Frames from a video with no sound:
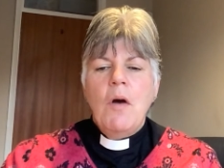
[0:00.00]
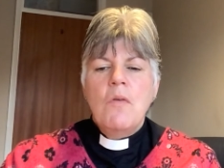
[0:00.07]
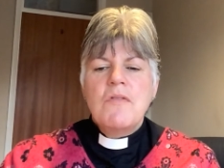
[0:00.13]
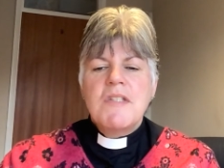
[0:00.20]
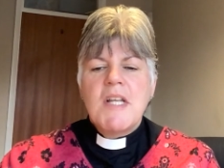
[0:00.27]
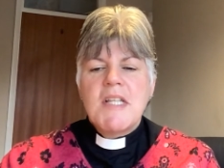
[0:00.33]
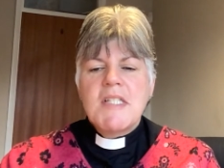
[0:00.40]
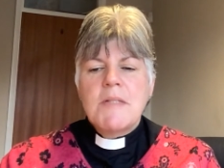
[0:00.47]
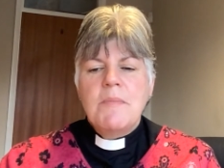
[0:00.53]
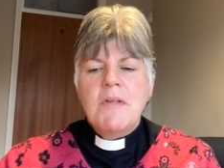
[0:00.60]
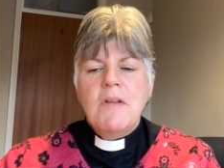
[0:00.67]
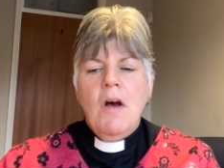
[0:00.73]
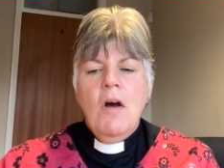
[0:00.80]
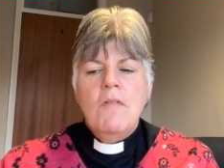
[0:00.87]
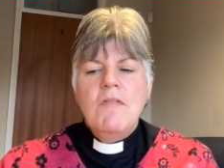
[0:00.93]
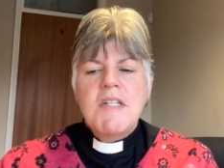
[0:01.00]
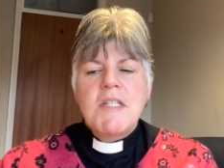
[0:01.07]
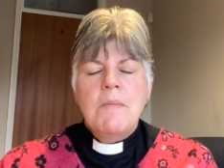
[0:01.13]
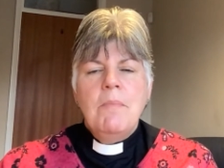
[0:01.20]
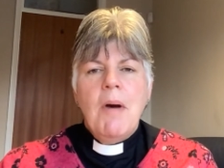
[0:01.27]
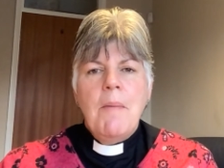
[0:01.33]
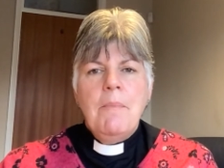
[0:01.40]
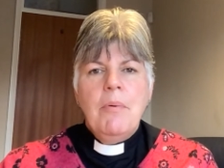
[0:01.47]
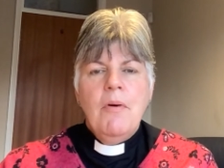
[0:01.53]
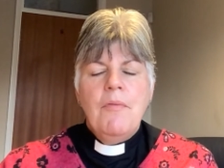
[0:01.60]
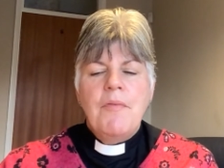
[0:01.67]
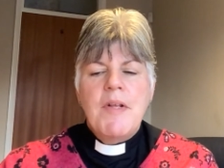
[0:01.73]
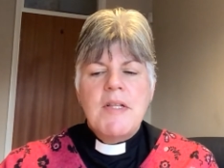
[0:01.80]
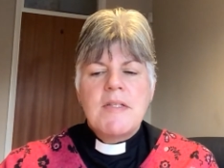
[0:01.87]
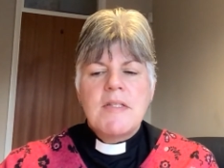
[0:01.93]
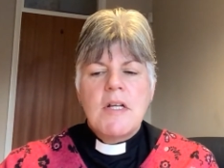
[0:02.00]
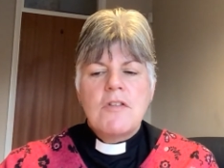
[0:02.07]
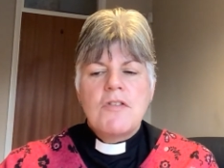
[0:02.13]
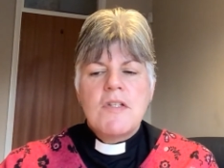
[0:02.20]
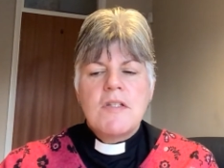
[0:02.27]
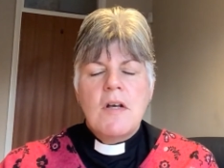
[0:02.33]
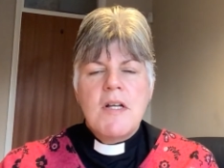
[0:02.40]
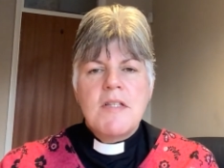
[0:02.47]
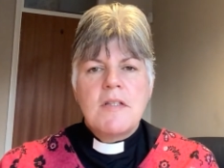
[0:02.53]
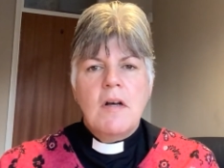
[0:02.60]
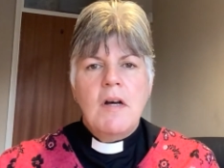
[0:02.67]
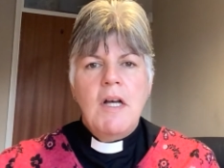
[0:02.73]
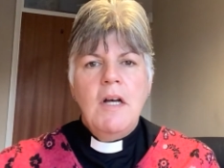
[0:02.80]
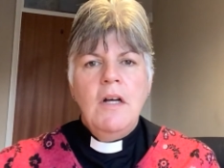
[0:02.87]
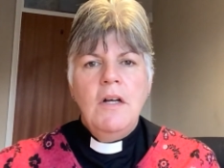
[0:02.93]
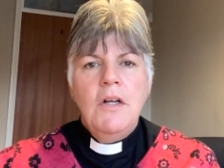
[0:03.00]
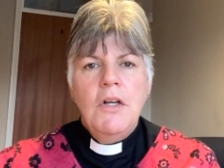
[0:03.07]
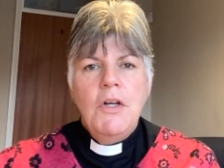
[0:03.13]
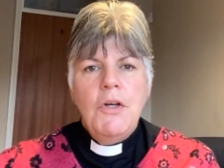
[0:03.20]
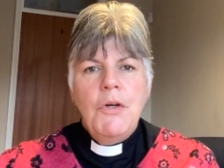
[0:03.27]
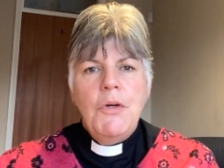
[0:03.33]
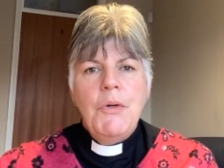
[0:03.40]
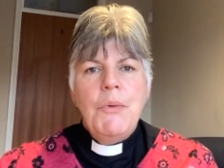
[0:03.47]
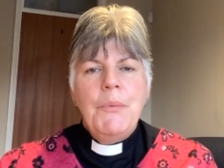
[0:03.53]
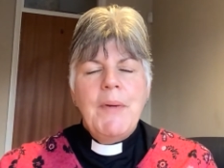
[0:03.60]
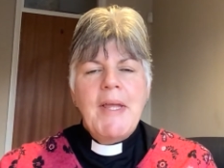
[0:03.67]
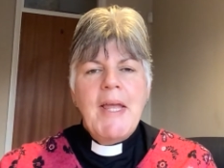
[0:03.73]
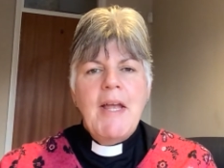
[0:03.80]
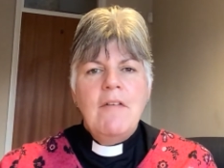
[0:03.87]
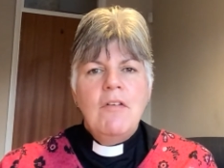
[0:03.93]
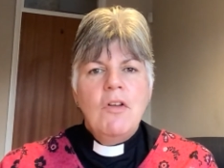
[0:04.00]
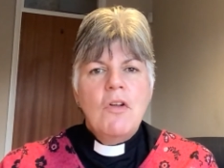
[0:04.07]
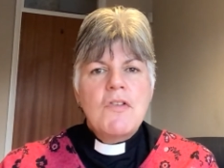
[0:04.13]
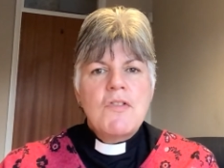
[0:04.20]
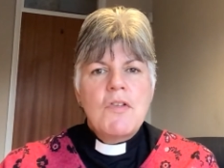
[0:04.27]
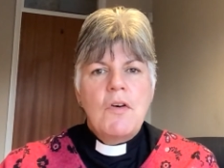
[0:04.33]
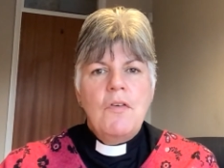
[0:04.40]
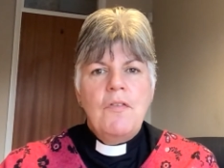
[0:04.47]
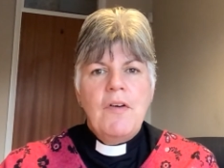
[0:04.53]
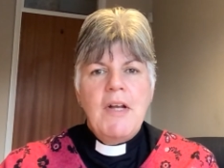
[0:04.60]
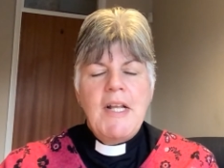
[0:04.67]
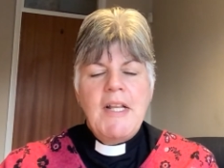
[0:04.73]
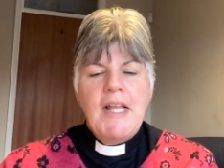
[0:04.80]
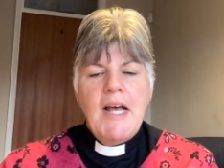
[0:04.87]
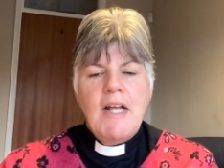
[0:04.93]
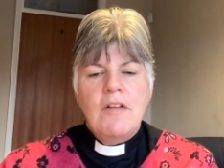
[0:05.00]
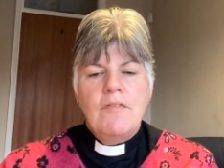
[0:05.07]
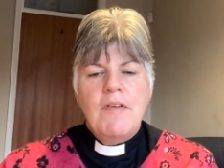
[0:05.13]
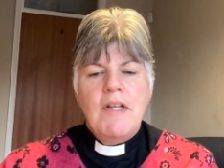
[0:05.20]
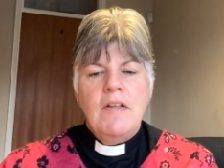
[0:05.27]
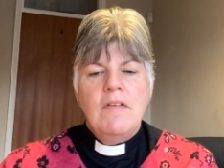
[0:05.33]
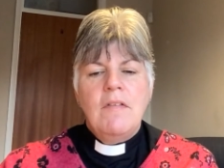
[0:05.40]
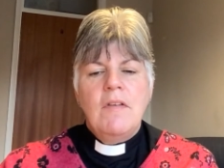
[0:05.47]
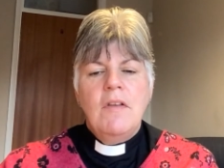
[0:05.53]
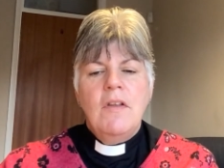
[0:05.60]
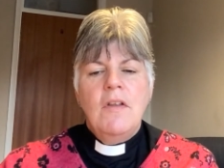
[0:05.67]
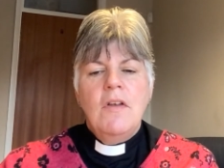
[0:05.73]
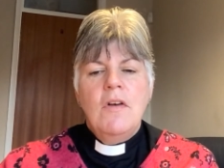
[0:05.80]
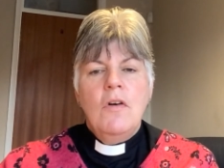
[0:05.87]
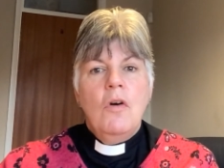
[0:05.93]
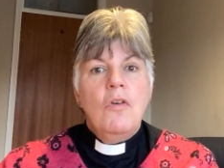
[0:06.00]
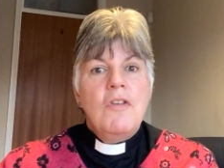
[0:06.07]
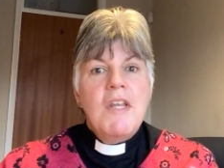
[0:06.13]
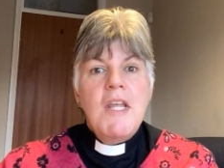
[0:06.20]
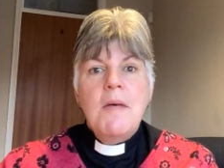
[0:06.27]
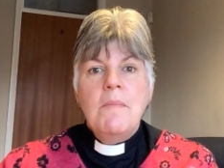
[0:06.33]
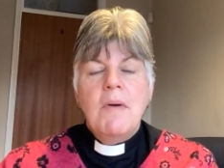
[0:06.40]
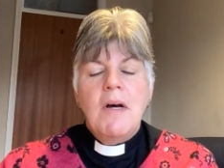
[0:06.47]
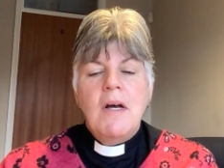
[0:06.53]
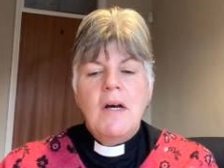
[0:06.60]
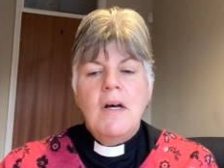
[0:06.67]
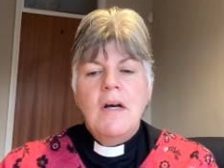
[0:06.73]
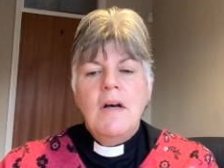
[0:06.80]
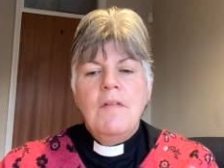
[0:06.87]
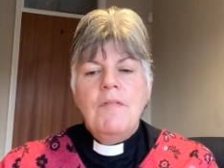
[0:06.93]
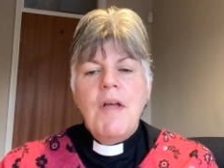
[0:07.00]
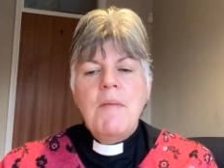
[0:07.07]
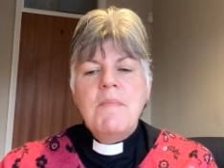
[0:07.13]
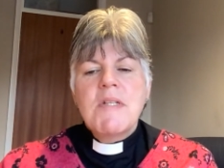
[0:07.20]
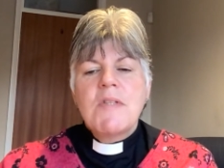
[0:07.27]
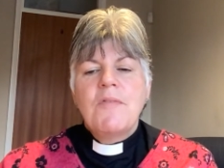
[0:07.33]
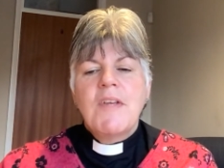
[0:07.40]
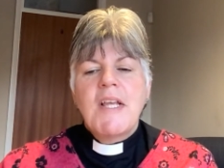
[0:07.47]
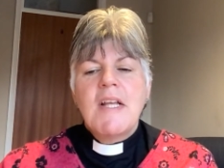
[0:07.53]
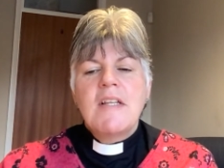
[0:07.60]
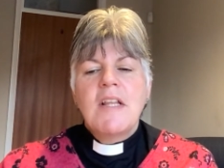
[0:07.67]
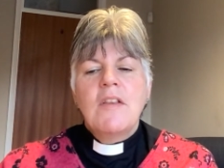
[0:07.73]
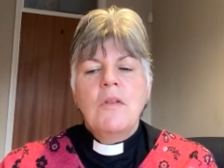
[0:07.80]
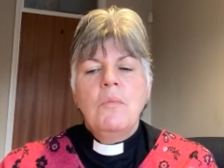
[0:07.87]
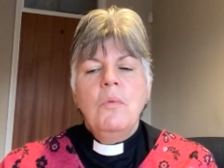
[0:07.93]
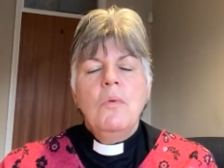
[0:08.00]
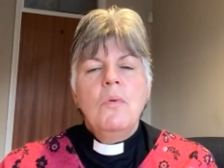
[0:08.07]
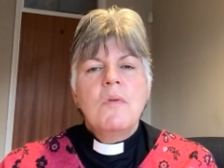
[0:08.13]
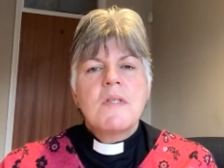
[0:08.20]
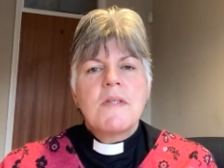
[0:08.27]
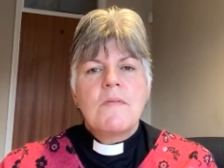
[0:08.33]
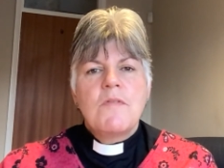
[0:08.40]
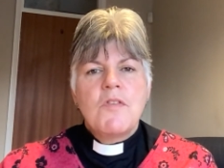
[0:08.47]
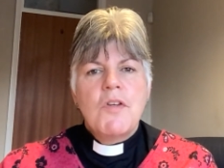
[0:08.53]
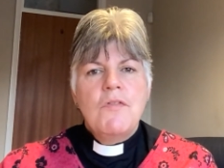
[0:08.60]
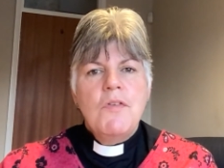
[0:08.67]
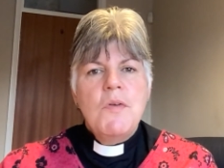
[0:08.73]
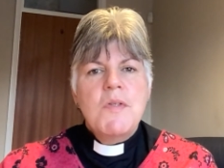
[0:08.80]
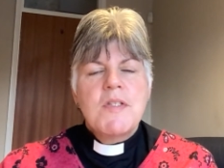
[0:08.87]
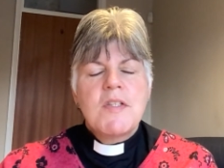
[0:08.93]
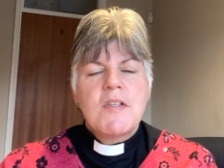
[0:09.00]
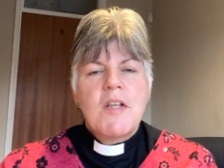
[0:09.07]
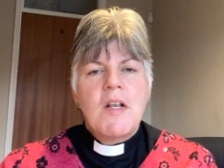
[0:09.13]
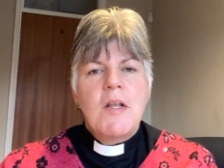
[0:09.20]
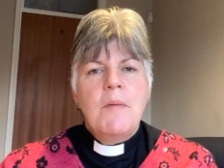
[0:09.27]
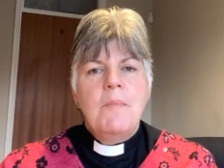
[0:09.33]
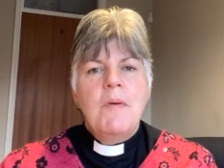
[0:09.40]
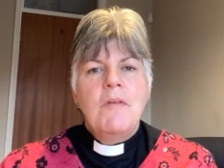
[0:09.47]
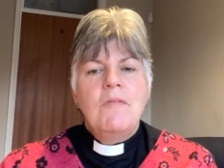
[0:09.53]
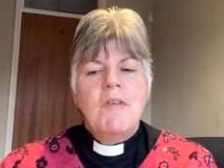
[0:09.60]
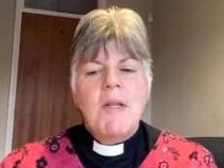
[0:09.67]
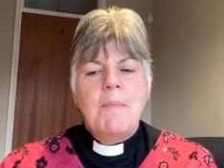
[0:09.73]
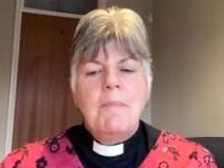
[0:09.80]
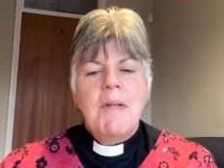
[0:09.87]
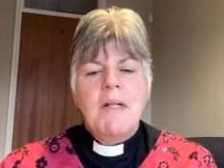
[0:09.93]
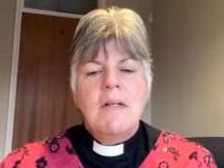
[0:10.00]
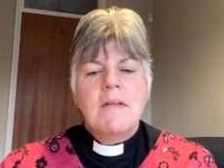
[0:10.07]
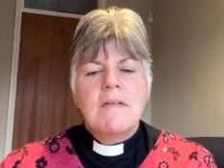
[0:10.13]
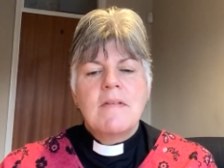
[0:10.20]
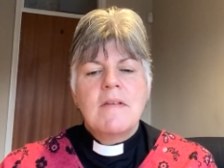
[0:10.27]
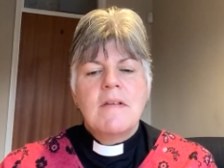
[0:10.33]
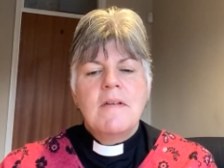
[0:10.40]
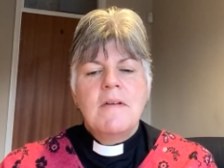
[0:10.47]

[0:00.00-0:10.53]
Old Testament are written by prophets such as Isaiah, who we hear a lot of in Advent, or Nehemiah, famous for getting the walls of Jerusalem rebuilt.